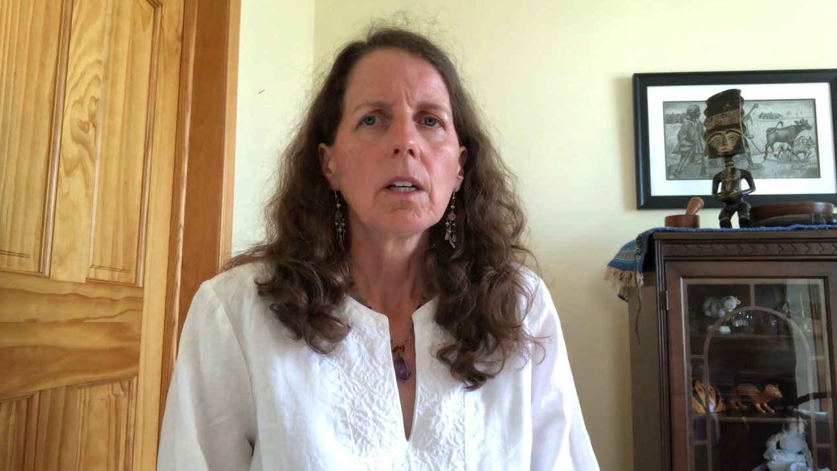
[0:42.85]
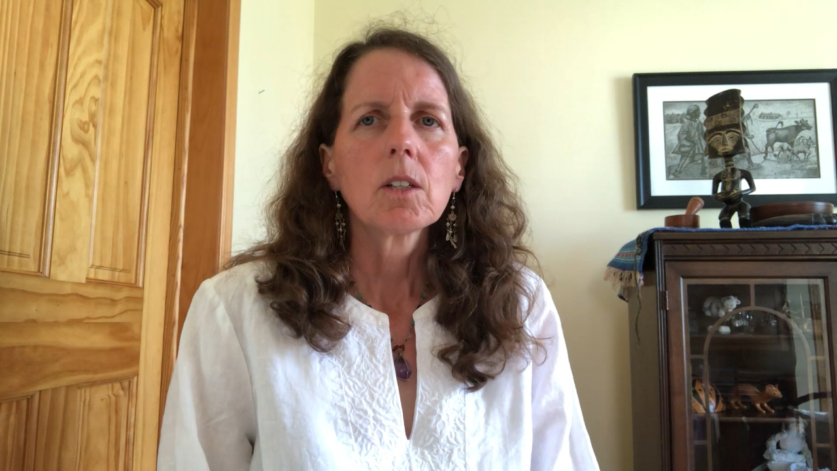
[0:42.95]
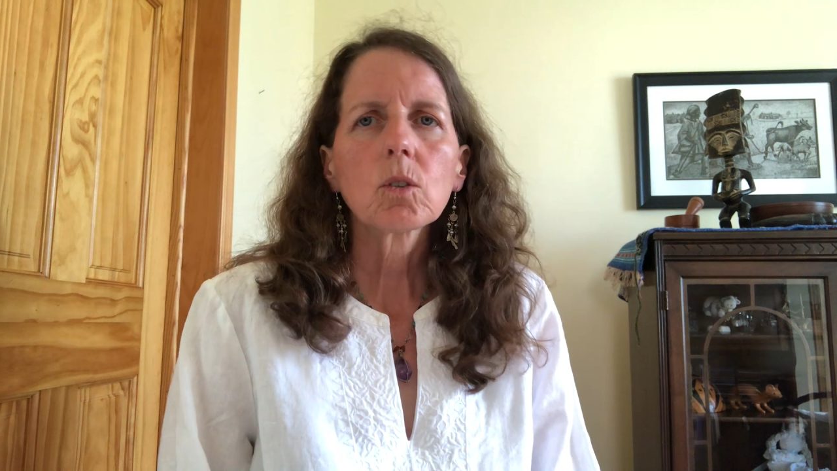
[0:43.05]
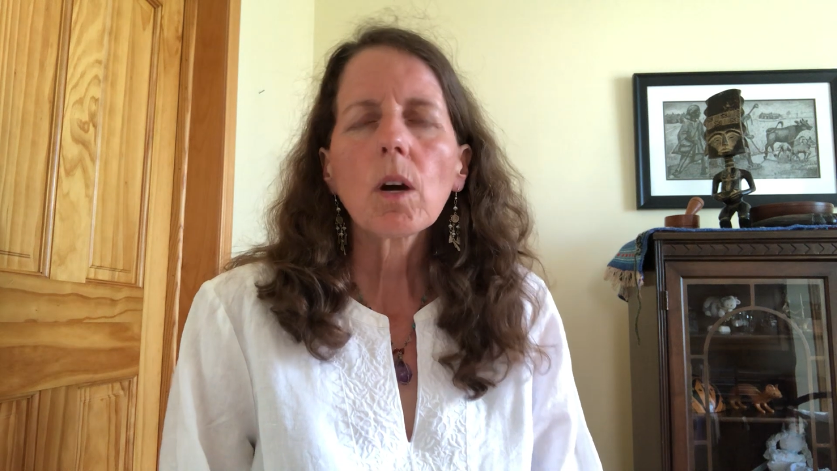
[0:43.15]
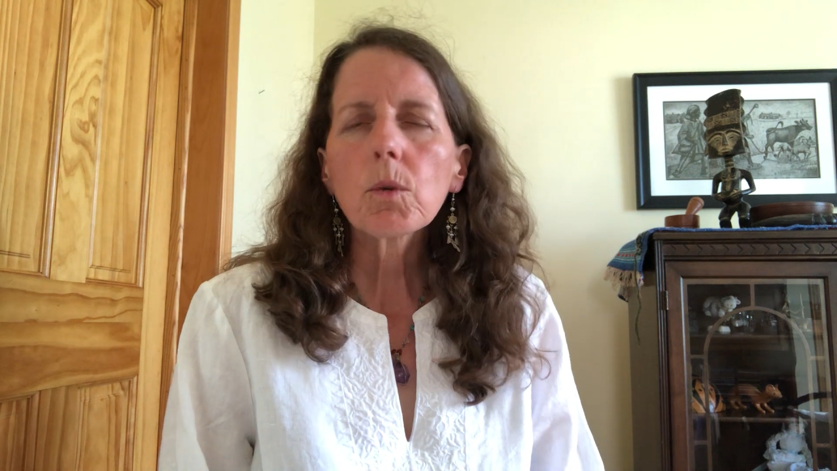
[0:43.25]

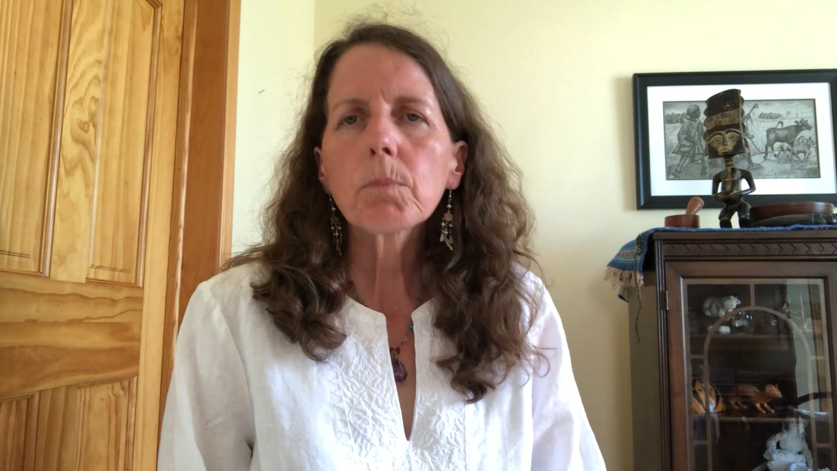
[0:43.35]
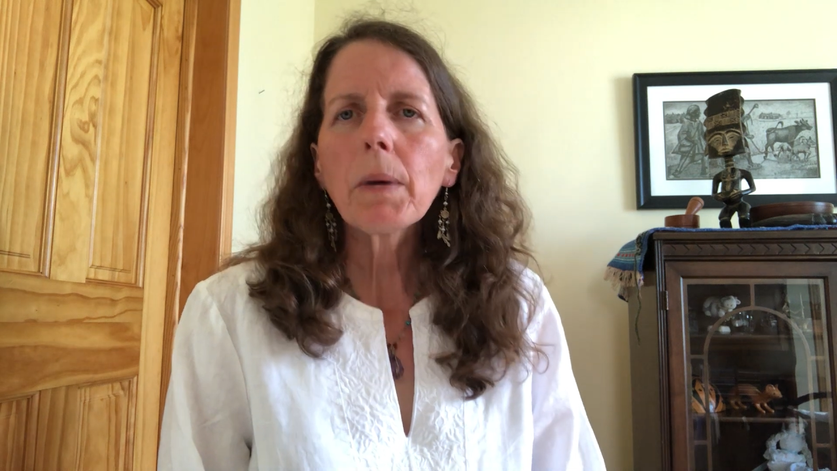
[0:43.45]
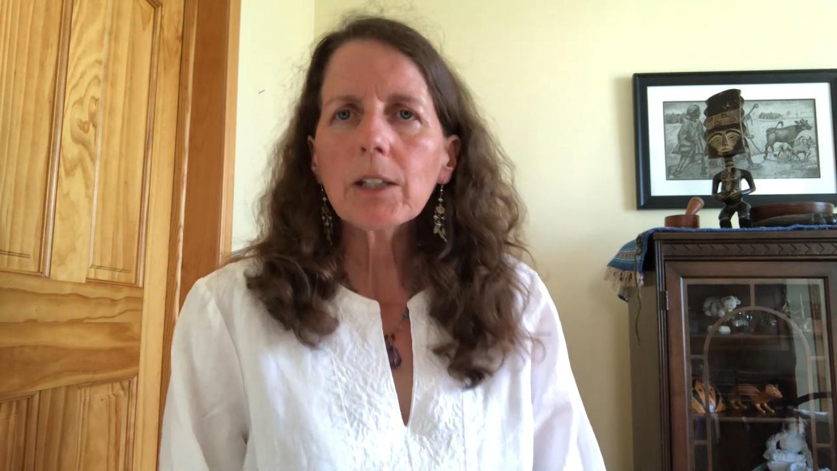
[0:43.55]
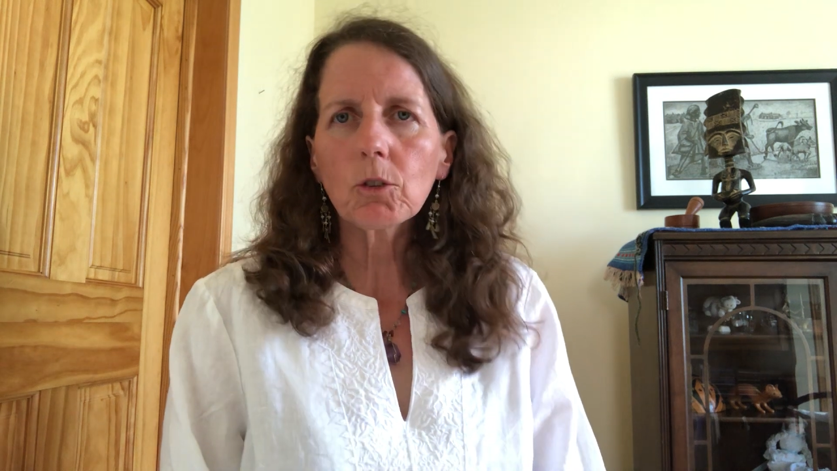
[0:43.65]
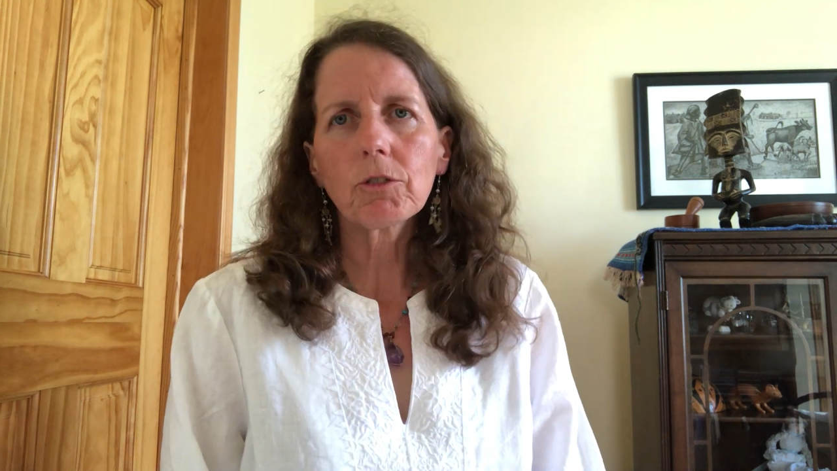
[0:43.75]
So I was
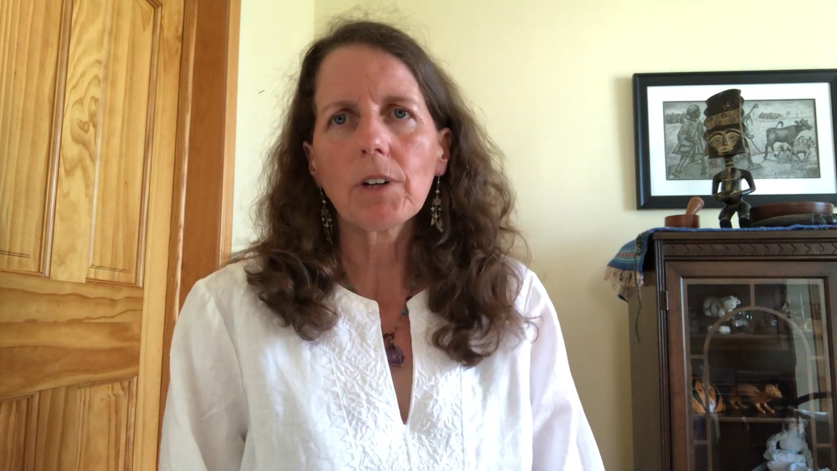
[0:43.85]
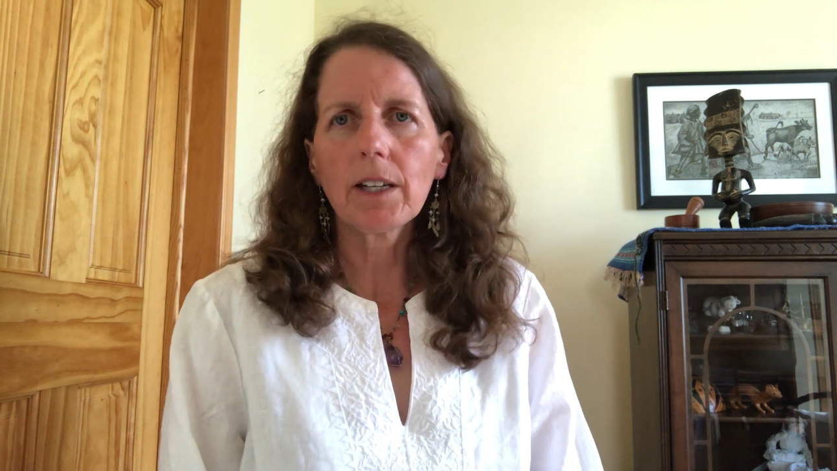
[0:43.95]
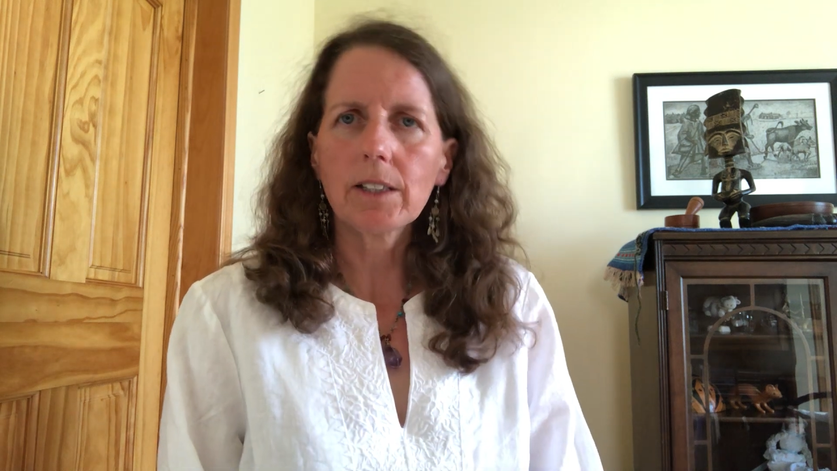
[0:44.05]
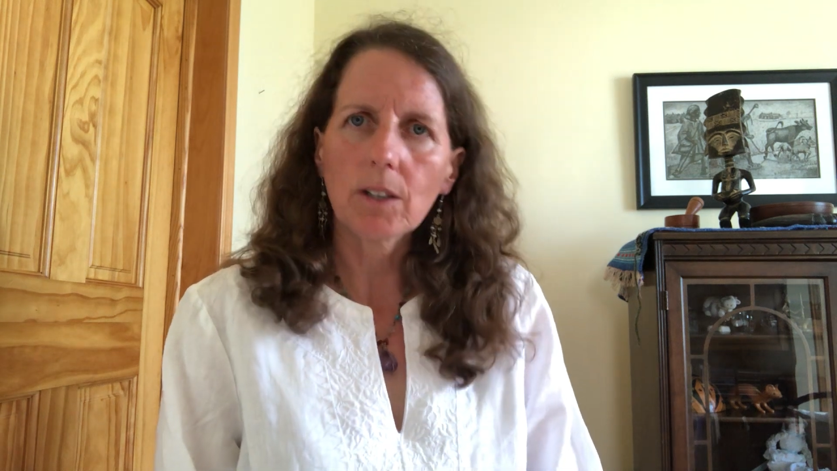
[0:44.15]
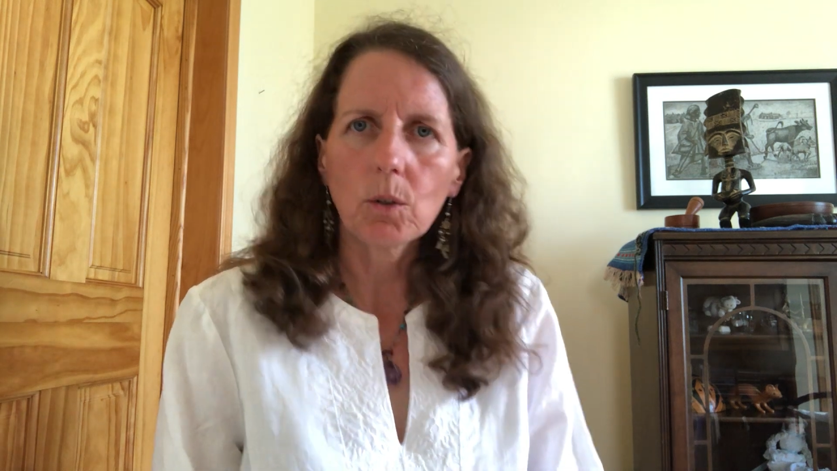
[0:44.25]

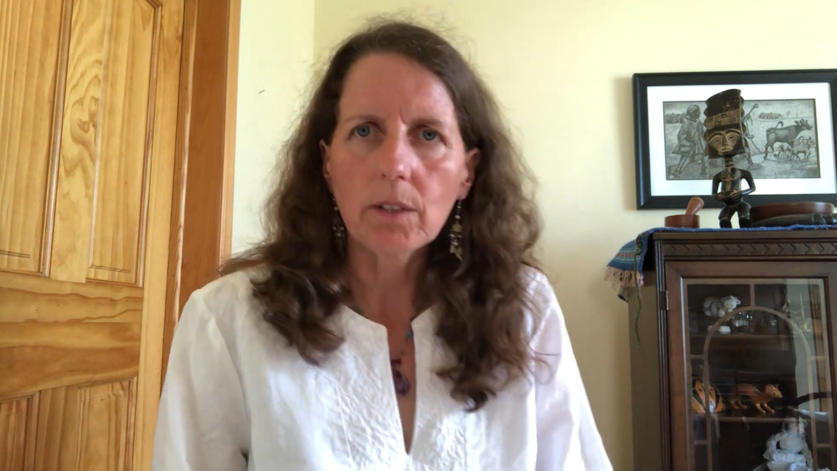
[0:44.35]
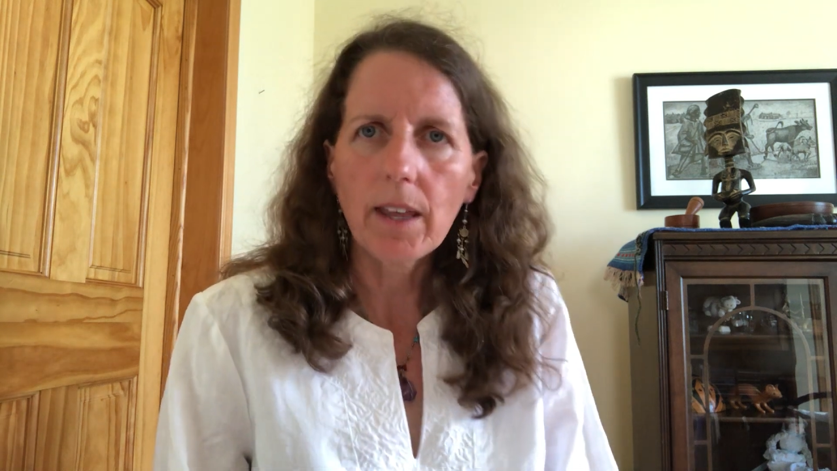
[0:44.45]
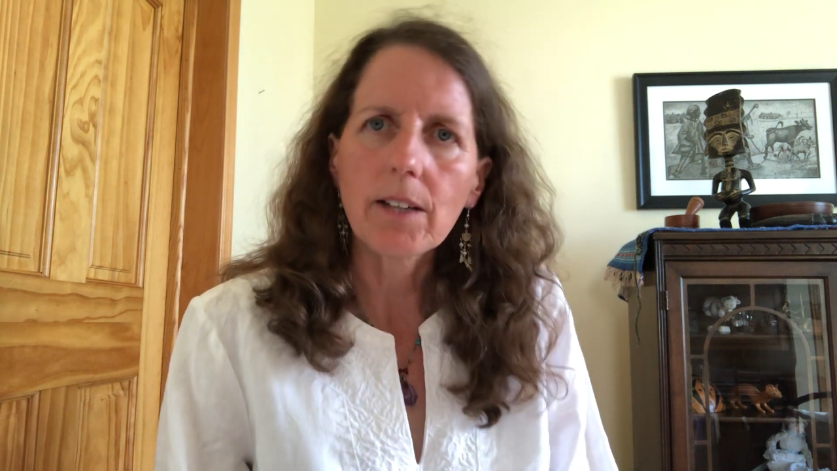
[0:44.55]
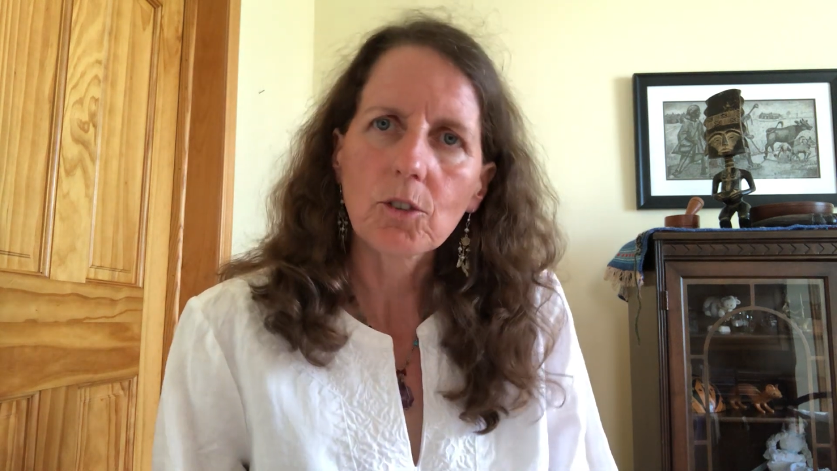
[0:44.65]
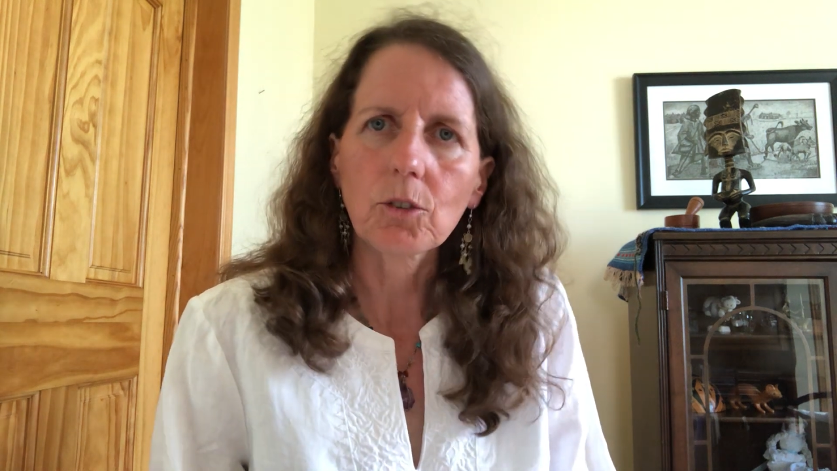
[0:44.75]
petrified to go to
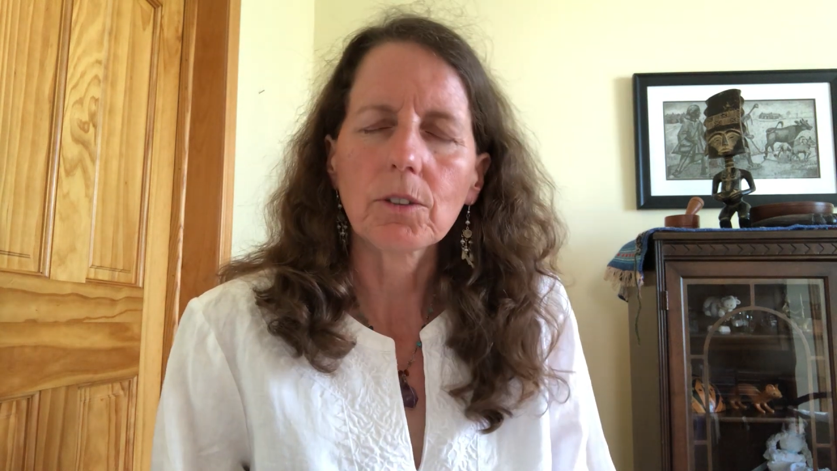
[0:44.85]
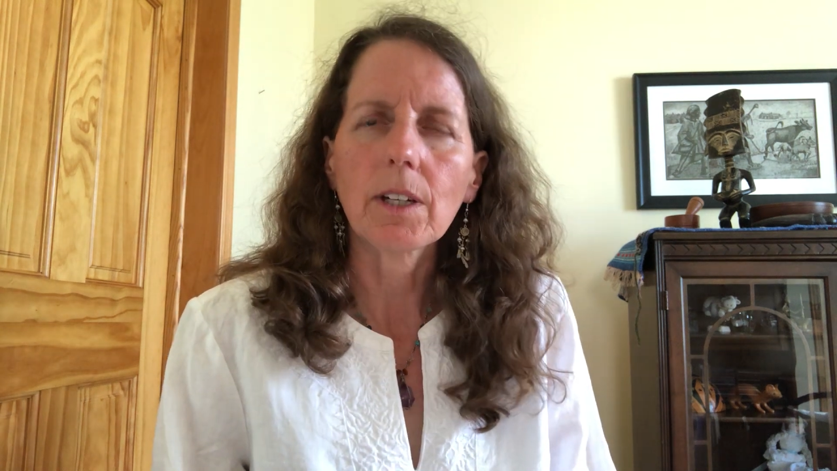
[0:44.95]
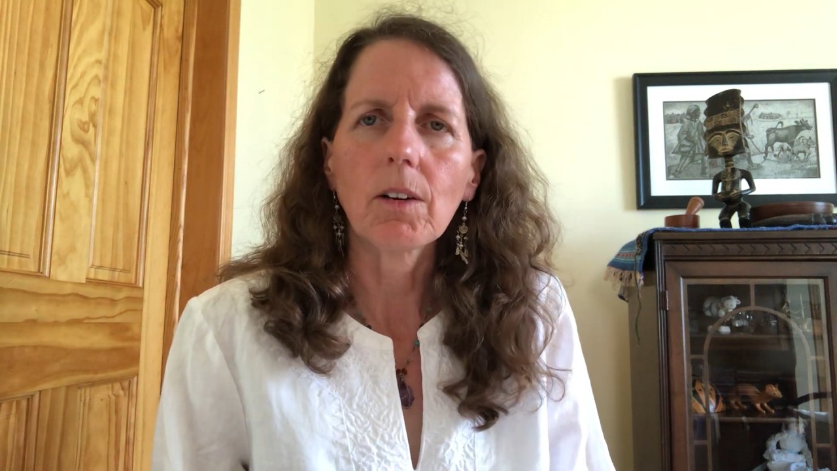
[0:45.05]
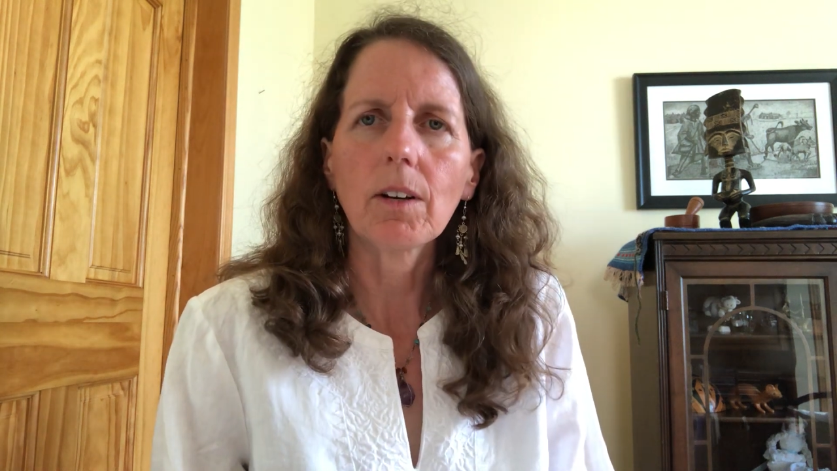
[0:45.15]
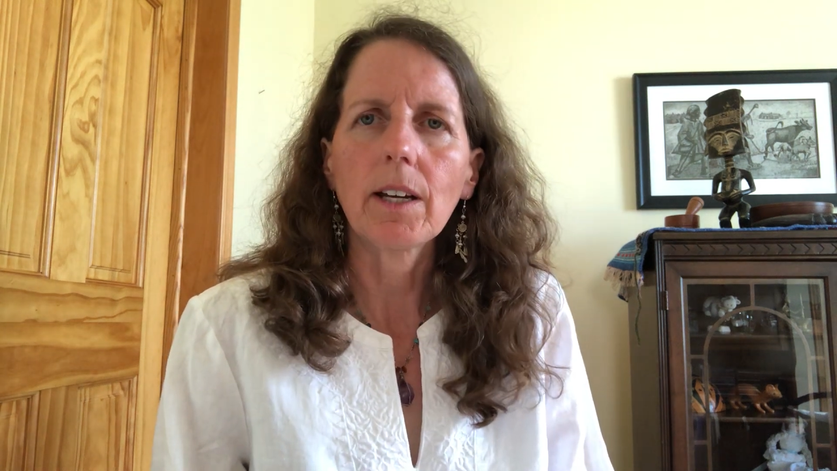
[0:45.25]
that certain
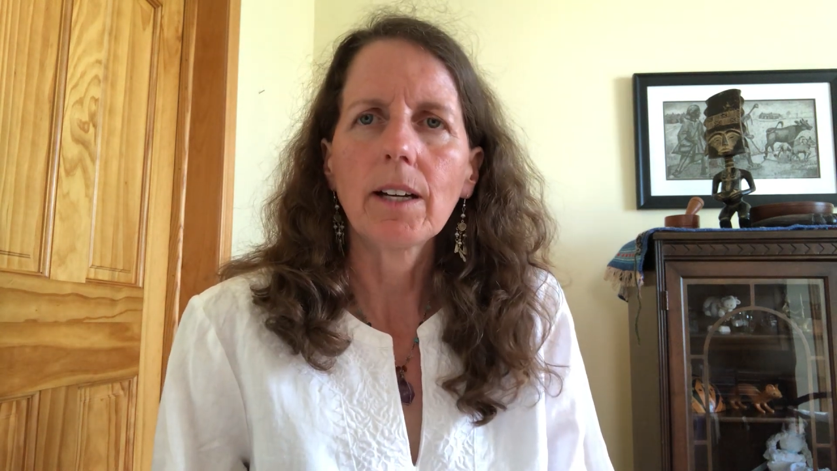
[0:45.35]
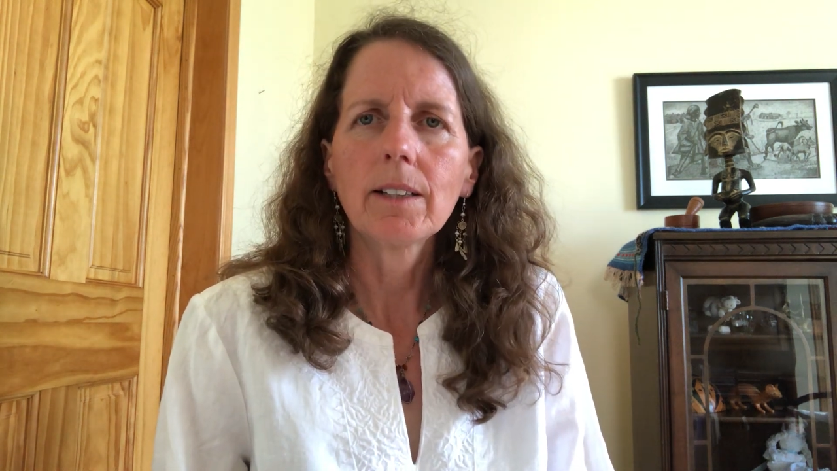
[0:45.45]
area.